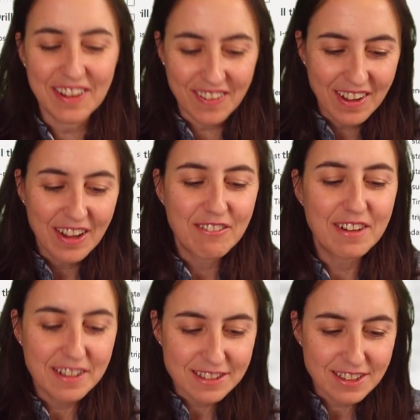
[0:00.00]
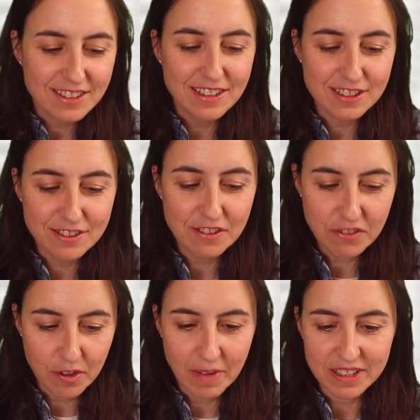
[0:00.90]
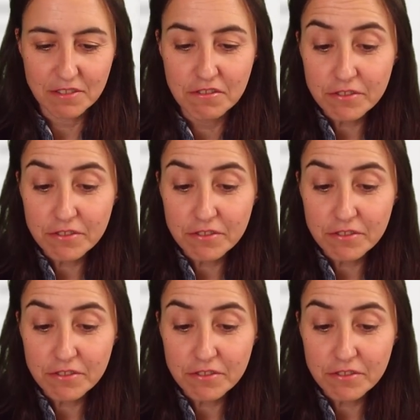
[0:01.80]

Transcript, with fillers: so we need to conditional formatting.